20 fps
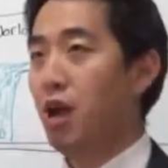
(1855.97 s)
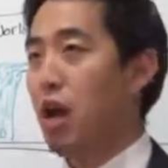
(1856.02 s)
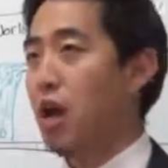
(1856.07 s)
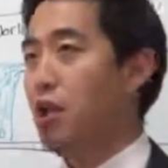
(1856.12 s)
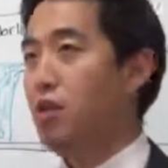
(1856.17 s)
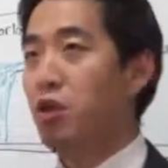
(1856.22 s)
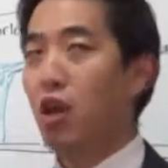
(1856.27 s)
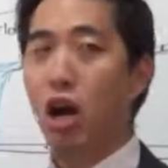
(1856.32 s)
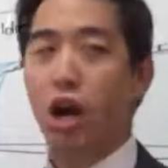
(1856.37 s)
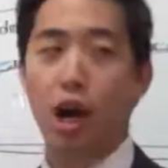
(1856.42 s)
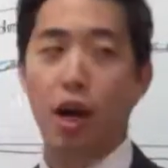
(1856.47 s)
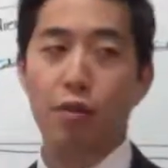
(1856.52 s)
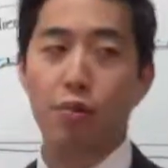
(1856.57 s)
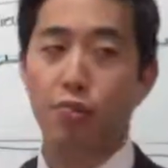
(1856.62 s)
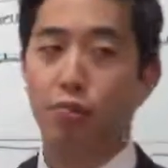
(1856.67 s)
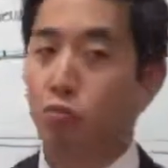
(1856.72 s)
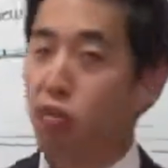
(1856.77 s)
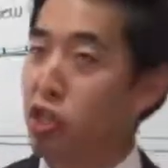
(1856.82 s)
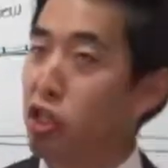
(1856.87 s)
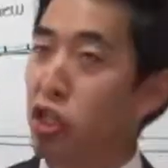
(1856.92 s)
then
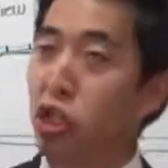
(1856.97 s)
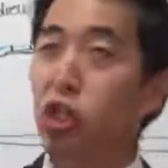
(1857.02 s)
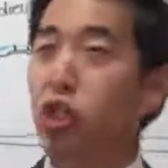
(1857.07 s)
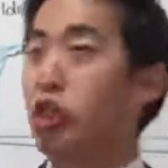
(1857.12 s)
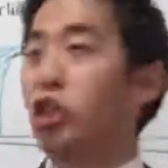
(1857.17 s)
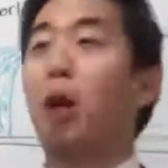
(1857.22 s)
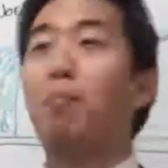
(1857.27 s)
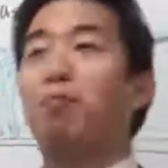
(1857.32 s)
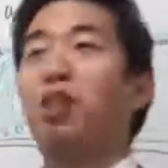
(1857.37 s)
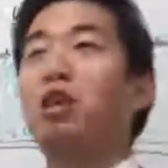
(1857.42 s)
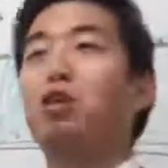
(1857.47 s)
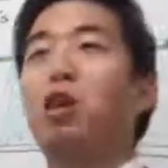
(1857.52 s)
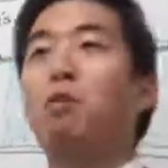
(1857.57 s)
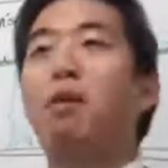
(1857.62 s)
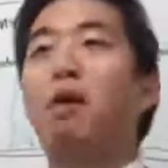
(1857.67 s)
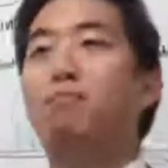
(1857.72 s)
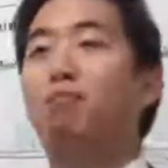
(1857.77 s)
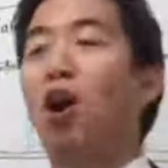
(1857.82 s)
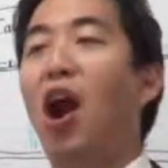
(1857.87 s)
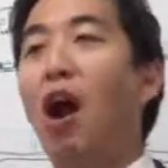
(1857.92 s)
uh, this is something
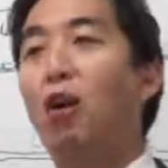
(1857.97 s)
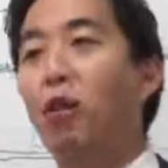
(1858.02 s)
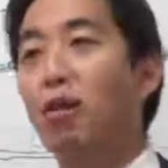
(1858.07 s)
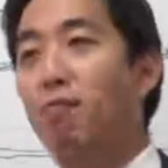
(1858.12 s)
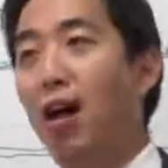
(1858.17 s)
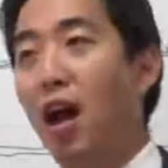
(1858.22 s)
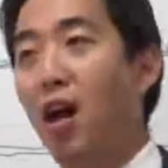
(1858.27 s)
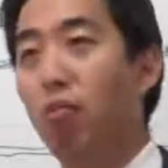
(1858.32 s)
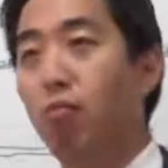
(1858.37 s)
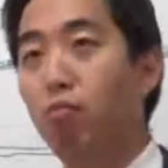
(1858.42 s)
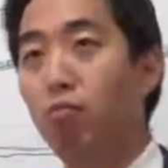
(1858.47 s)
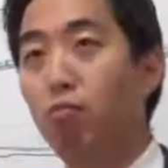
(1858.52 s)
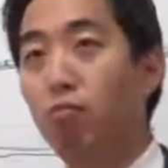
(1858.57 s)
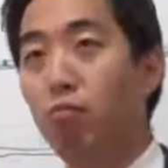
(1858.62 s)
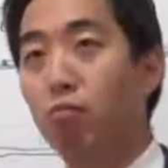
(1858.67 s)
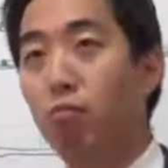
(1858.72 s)
to be proud about.